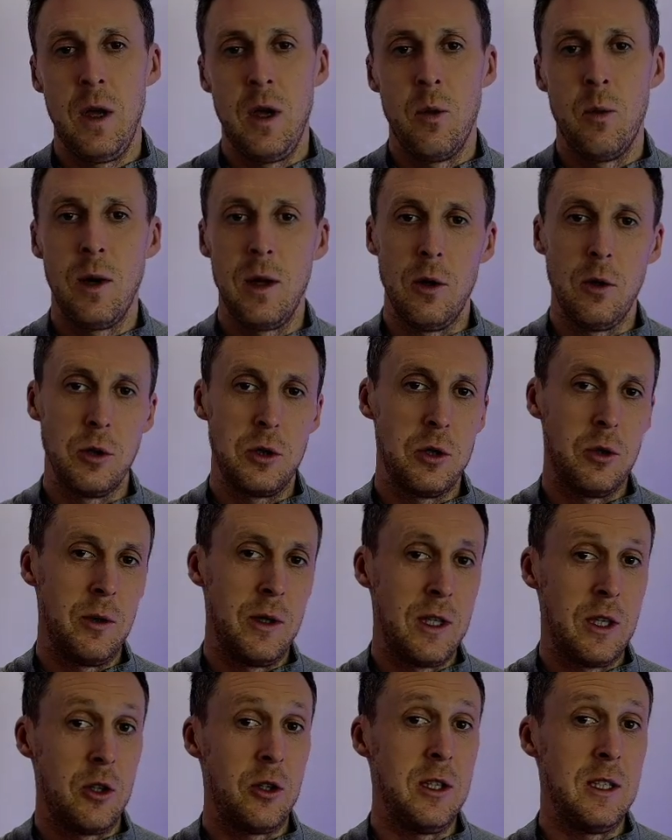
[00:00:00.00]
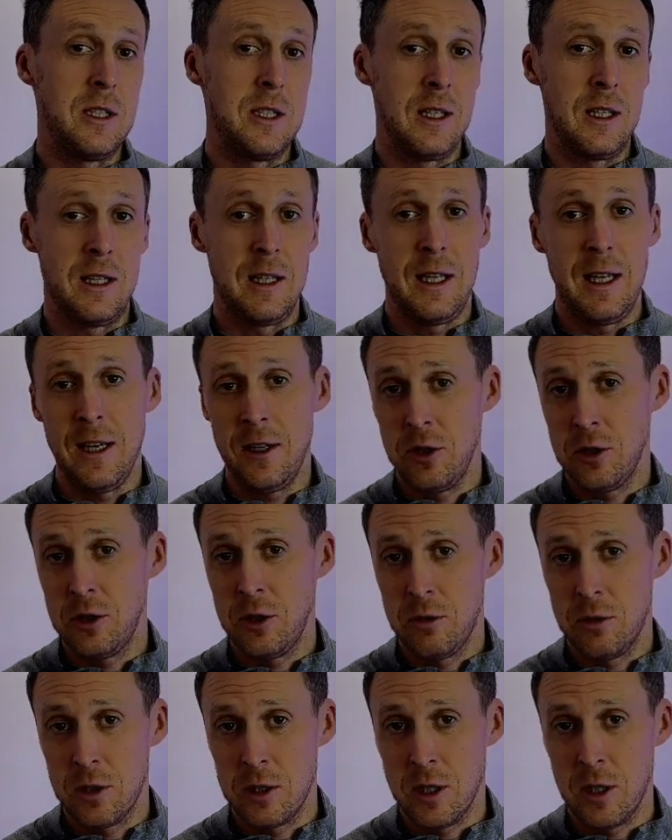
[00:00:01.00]
while also increasing the energy
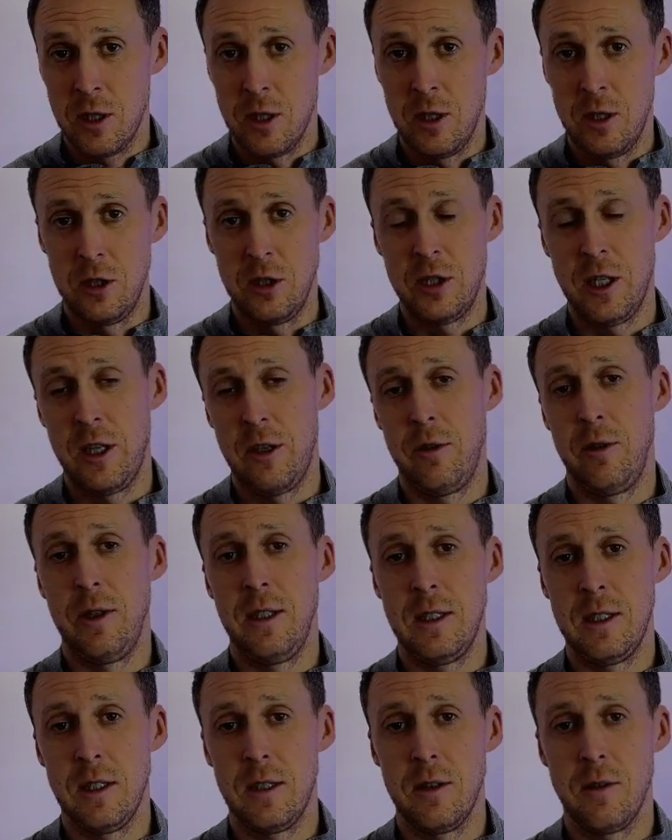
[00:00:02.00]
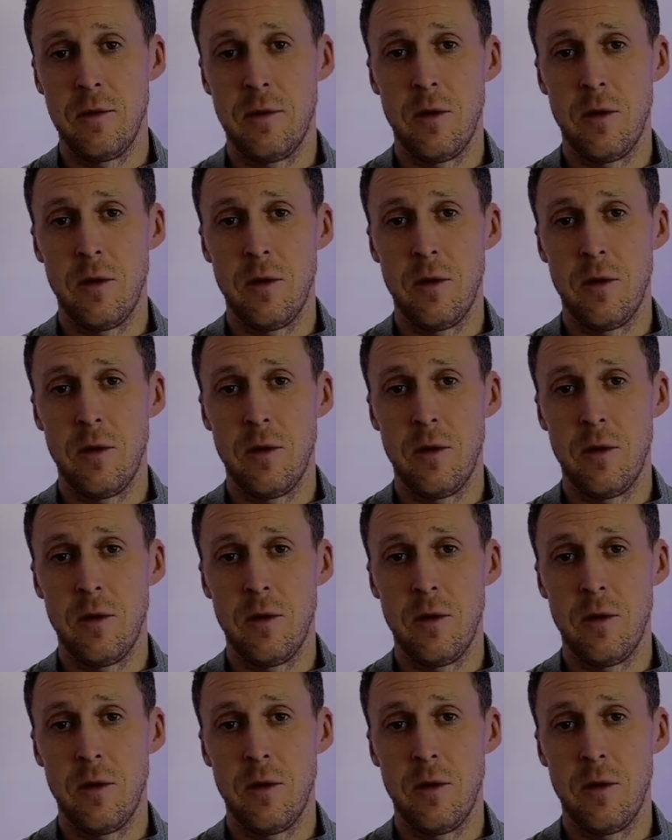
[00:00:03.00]
return generated